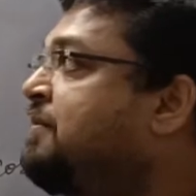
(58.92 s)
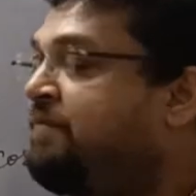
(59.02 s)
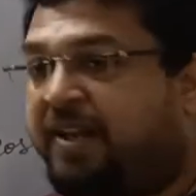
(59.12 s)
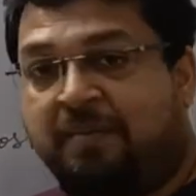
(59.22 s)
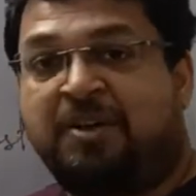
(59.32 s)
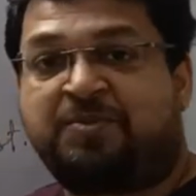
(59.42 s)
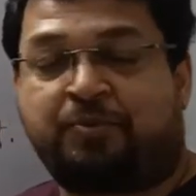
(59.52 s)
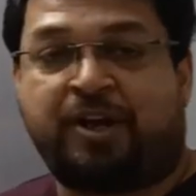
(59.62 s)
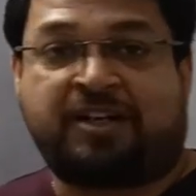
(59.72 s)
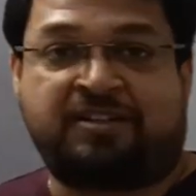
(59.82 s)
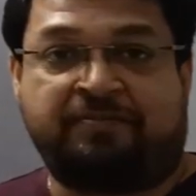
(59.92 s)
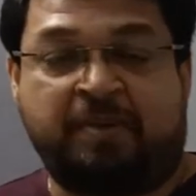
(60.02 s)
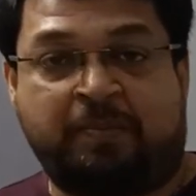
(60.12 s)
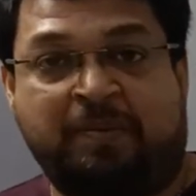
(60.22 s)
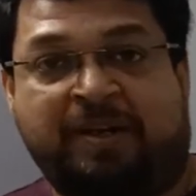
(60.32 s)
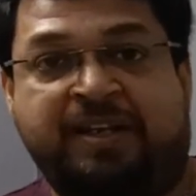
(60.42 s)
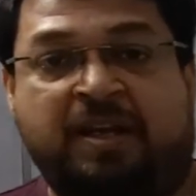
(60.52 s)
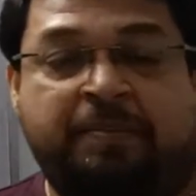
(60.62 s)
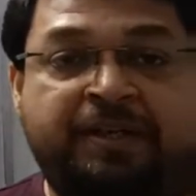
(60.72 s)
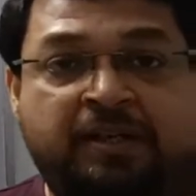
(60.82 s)
Very much productive. Maybe money
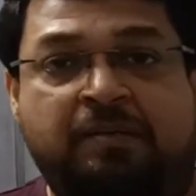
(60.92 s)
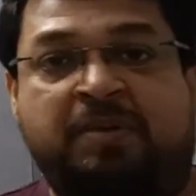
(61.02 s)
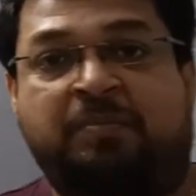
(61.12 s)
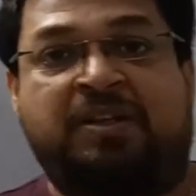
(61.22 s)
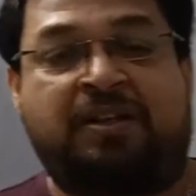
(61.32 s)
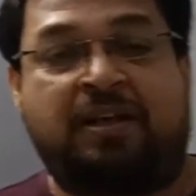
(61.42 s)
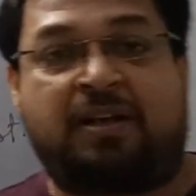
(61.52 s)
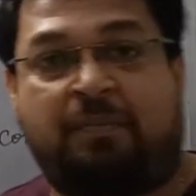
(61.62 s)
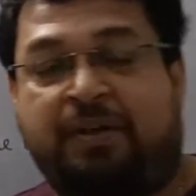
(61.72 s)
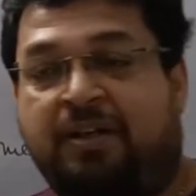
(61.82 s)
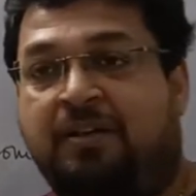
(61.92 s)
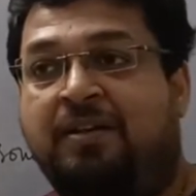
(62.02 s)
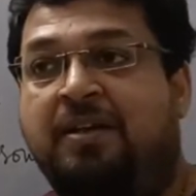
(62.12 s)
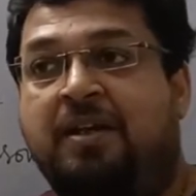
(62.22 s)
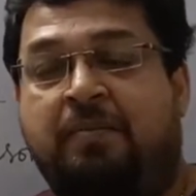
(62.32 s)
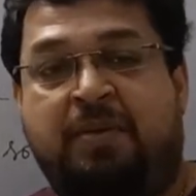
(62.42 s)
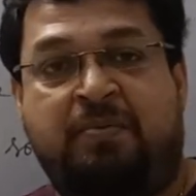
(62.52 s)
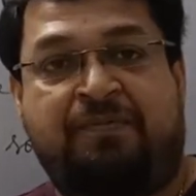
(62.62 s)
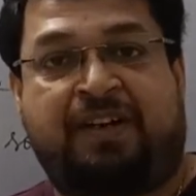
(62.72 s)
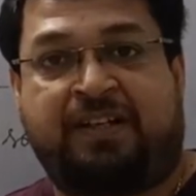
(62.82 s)
capital, maybe real capital,
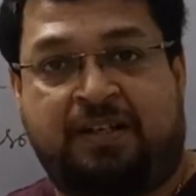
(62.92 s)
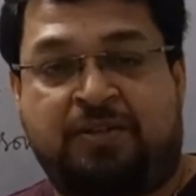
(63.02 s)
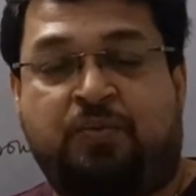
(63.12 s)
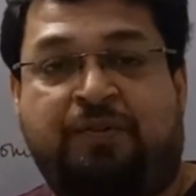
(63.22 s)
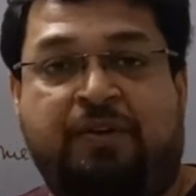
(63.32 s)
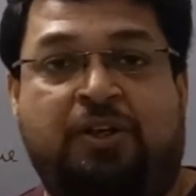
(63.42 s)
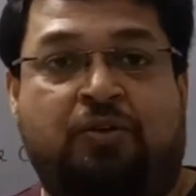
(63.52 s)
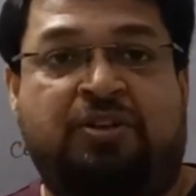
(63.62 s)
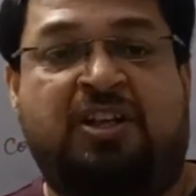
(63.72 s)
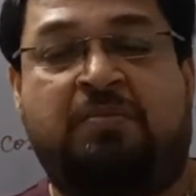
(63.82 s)
maybe finance what we are talking